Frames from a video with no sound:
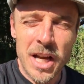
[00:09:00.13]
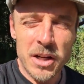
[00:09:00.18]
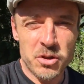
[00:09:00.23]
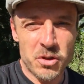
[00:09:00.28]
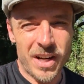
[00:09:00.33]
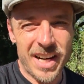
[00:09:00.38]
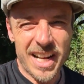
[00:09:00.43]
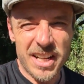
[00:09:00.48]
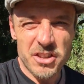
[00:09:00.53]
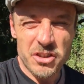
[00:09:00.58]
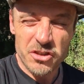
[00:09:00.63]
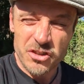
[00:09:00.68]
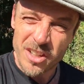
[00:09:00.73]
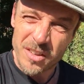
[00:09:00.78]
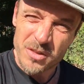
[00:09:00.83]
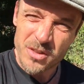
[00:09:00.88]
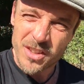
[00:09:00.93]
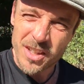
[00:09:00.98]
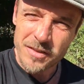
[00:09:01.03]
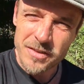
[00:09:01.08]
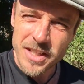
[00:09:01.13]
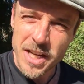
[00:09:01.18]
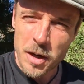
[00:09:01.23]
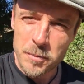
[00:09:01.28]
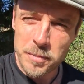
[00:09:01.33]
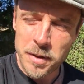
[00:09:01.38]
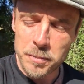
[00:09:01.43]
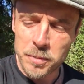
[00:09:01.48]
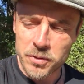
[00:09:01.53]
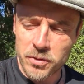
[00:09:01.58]
Try not to shove stuff down
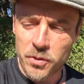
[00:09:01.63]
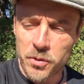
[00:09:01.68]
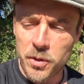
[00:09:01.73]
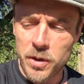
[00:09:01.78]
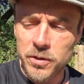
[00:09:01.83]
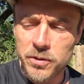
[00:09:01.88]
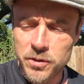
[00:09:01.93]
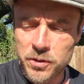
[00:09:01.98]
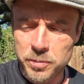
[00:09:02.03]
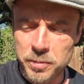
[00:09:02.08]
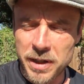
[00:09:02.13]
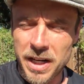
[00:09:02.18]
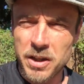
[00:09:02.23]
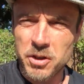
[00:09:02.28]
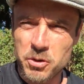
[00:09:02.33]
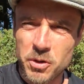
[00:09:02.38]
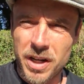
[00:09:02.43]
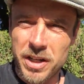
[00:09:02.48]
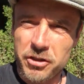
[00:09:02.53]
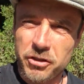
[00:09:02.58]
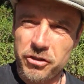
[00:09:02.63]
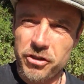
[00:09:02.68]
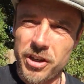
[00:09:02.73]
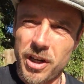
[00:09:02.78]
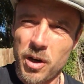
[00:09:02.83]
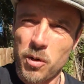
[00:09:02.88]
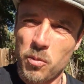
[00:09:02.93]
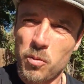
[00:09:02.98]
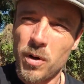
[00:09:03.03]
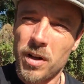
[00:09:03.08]
people's throats, but I try to
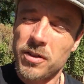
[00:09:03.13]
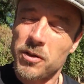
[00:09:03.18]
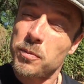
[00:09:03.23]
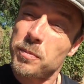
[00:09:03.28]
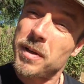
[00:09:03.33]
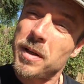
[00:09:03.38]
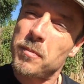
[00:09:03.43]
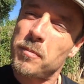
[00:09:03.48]
share what's been